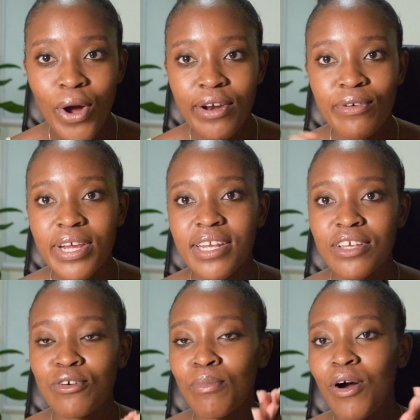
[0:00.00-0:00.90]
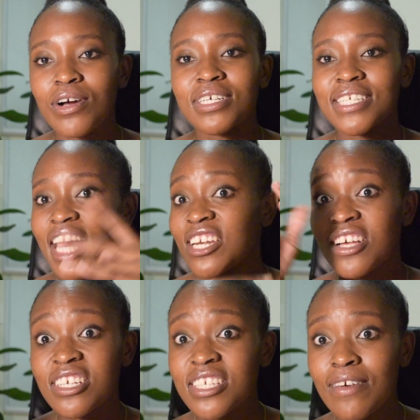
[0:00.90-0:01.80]
and already your mark is at
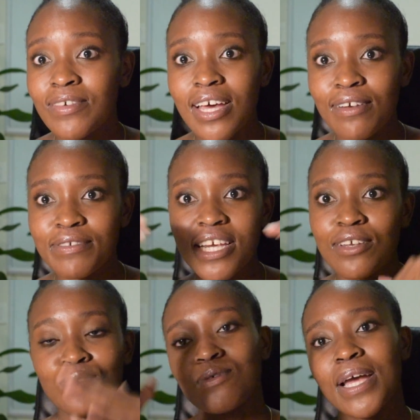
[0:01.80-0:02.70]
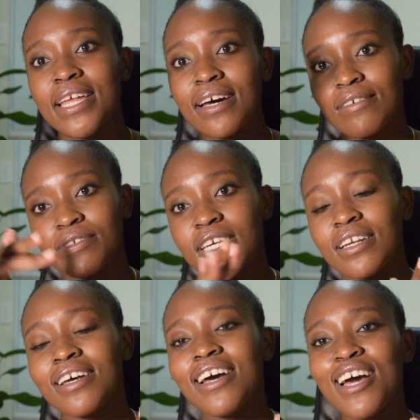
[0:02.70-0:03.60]
a 7 out of 10 or 8 out of 10.